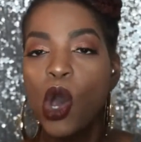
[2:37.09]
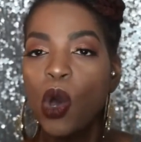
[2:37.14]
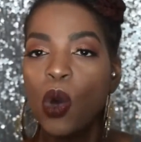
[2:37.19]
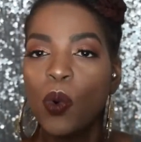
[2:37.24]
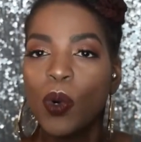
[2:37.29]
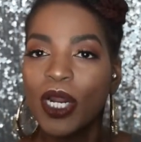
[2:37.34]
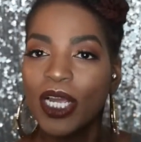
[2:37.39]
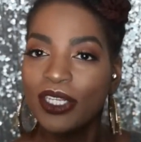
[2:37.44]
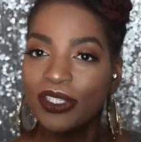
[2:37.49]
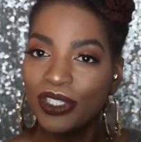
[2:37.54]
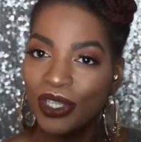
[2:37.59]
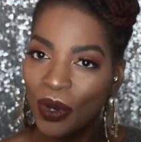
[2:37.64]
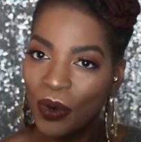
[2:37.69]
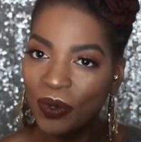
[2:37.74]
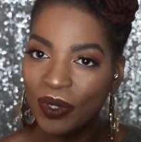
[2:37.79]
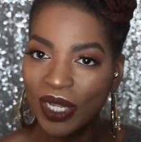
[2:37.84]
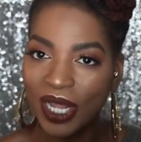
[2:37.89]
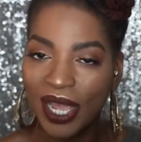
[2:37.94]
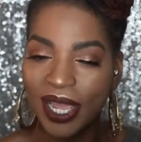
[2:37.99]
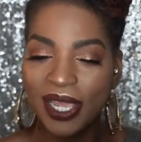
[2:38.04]
What I
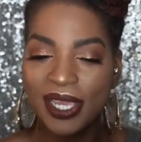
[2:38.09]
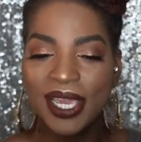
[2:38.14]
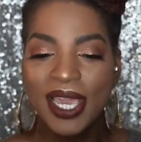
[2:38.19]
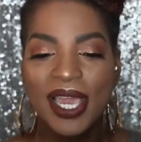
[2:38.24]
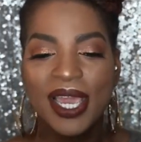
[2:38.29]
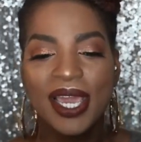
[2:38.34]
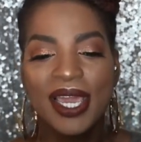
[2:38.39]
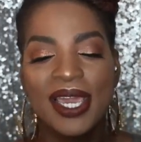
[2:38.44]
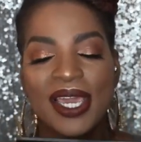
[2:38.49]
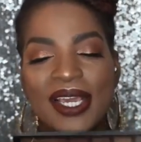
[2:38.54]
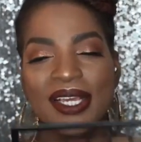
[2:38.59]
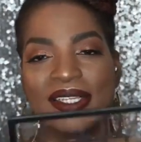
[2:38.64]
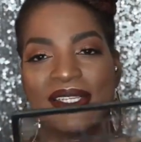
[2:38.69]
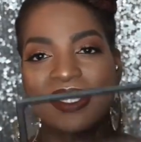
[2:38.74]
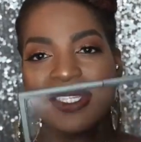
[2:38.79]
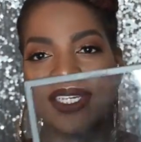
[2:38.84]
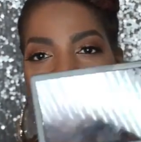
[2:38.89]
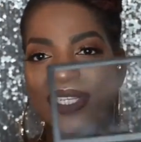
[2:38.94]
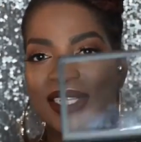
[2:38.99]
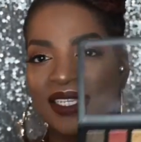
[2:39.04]
don't like is
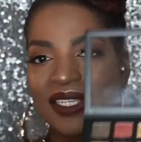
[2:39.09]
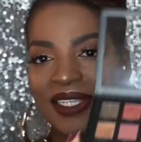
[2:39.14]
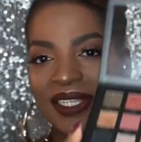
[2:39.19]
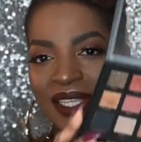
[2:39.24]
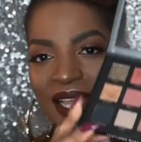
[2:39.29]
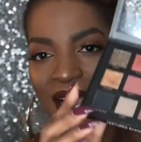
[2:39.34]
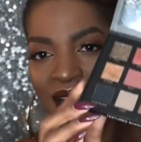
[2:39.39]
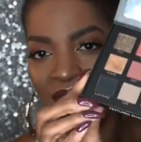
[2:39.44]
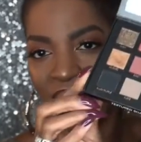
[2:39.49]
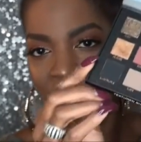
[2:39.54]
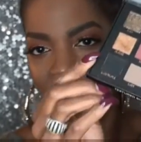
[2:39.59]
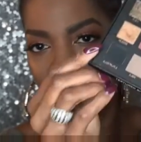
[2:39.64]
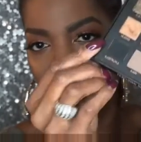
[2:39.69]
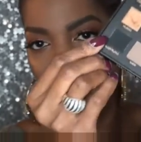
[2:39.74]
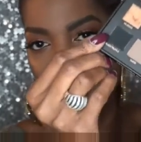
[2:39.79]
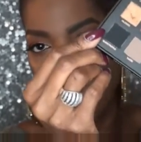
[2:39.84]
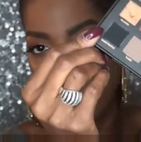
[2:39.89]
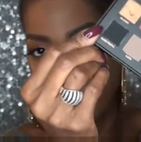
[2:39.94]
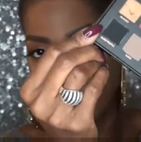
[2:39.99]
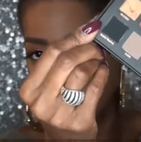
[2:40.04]
this standard
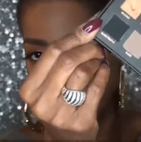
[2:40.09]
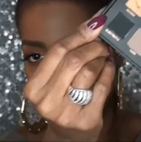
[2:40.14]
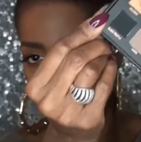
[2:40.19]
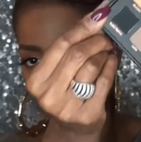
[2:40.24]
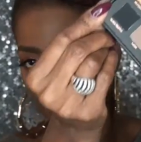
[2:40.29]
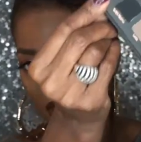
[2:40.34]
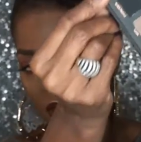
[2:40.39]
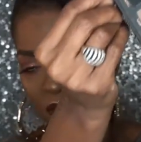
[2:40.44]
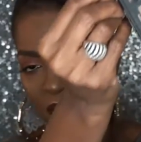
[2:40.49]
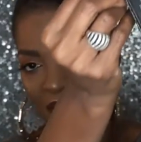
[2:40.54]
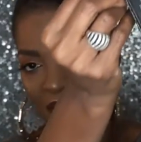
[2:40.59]
cardboard